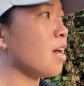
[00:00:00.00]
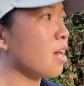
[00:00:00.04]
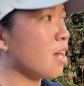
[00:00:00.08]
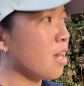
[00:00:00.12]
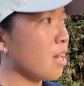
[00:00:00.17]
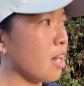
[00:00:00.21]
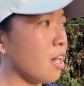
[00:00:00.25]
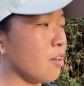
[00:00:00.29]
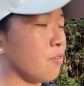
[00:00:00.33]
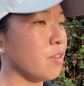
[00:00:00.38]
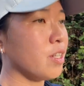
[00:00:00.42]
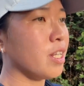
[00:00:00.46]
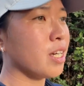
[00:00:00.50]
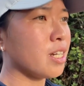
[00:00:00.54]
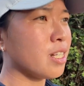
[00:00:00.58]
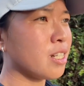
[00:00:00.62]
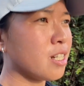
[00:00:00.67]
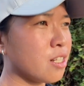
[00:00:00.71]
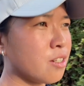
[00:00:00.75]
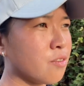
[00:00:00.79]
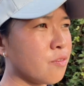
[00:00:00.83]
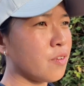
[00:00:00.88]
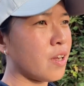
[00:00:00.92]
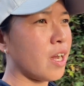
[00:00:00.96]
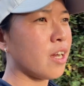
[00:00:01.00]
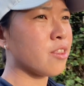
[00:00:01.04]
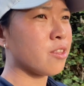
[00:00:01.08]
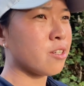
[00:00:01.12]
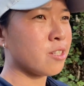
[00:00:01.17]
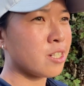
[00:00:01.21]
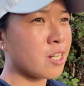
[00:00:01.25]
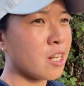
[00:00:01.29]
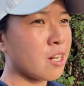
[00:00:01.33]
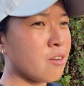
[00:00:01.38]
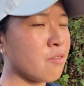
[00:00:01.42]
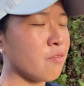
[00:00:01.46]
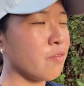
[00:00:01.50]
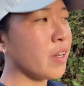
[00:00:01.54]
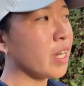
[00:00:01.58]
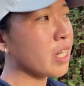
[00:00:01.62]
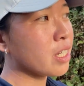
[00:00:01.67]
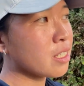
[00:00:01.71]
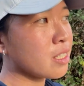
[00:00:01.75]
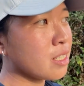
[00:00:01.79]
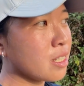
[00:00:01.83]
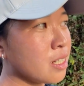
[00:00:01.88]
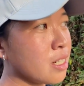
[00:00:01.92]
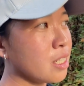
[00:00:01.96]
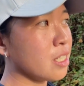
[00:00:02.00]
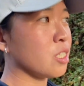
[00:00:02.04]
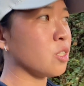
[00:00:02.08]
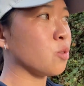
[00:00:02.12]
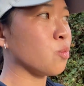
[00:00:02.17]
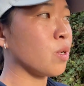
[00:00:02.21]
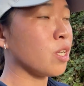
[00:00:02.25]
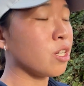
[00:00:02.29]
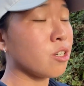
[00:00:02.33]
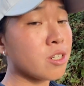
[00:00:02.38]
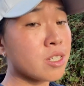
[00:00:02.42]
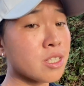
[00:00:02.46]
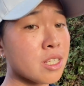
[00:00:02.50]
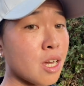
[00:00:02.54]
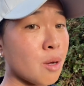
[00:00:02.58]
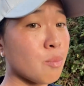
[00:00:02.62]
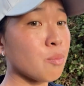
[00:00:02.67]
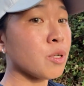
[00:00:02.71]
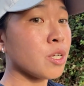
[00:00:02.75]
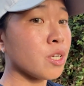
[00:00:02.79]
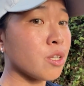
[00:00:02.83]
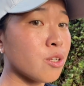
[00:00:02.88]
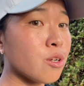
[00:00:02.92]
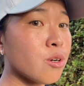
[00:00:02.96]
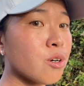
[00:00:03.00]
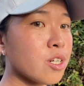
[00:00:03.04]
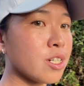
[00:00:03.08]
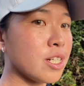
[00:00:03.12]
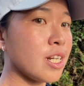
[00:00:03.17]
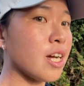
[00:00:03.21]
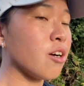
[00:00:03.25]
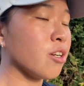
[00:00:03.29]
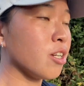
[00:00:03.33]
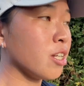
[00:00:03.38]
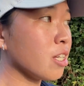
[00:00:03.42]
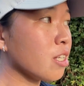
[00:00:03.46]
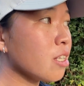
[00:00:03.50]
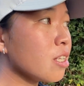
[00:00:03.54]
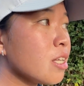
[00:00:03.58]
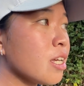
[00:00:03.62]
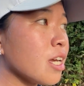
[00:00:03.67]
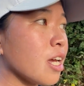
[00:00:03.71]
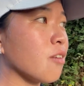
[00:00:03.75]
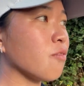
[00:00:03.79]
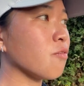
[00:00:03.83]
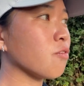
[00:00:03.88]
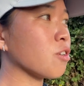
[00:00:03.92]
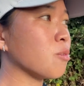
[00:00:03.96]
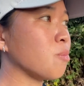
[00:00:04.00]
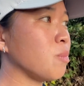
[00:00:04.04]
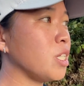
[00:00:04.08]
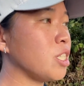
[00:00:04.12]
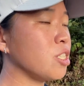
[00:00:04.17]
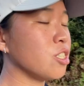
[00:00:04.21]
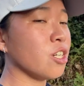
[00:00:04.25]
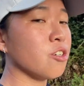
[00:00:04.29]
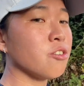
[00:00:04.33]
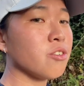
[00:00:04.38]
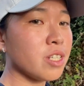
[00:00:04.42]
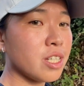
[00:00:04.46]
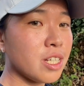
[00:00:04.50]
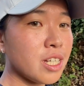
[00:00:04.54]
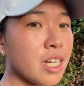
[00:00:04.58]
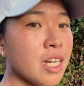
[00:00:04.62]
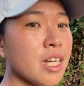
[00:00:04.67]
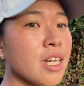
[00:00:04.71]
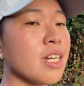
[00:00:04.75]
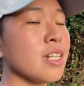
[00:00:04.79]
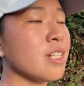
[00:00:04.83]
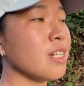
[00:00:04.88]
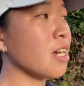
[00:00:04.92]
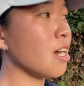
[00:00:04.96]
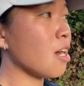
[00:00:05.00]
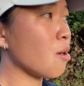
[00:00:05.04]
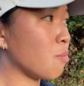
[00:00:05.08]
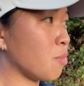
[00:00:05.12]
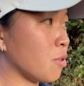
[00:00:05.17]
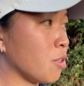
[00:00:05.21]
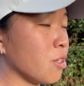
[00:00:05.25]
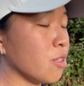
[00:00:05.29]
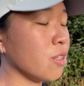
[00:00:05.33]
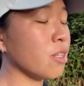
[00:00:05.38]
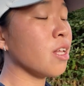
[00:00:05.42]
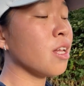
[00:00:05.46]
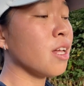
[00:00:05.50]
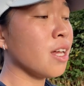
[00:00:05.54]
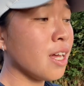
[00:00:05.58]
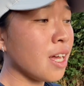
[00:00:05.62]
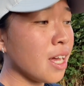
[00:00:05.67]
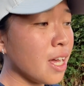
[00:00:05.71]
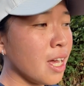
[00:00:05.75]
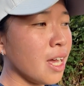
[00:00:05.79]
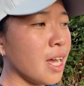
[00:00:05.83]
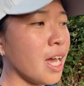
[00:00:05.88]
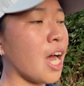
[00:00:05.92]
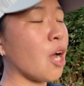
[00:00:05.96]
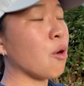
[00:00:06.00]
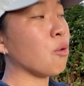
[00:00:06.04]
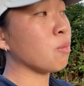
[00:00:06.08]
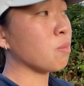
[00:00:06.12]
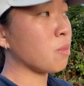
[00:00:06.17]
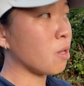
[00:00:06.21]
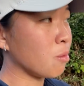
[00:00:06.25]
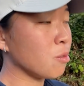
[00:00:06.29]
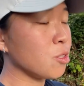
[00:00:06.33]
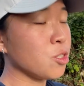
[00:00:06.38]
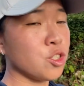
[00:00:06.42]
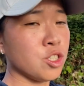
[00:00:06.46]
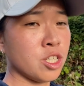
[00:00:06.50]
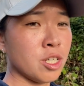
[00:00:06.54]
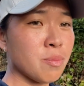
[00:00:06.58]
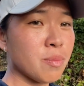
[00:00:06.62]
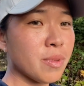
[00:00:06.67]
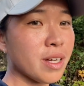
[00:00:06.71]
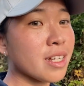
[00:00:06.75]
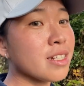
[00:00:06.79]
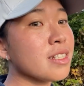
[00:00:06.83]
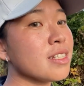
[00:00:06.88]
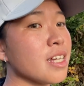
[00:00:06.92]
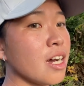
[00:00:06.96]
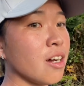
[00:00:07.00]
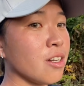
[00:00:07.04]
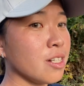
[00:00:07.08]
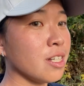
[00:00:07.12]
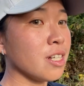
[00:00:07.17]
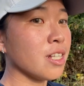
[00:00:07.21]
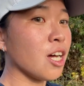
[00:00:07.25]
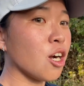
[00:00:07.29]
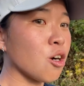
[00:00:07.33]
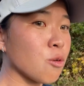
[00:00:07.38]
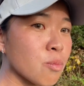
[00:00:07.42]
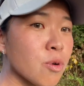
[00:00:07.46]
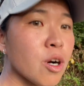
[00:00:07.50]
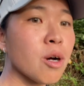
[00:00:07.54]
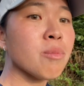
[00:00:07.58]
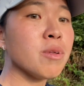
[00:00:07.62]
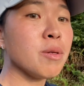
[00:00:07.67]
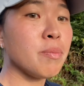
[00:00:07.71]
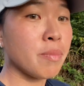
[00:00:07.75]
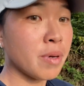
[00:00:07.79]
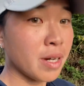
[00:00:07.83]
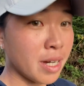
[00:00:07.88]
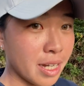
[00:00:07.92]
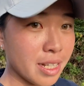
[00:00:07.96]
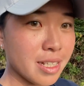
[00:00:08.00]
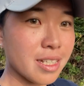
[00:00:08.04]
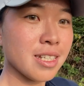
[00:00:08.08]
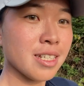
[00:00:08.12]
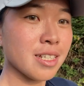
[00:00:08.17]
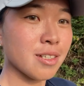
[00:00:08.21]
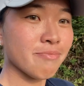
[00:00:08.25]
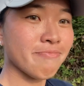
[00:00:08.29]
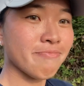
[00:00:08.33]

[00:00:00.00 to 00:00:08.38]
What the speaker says: I feel like another factor that affects it's whether it's uphill or downhill. And for me, generally, uphill I will probably chip and downhill I'll probably putt.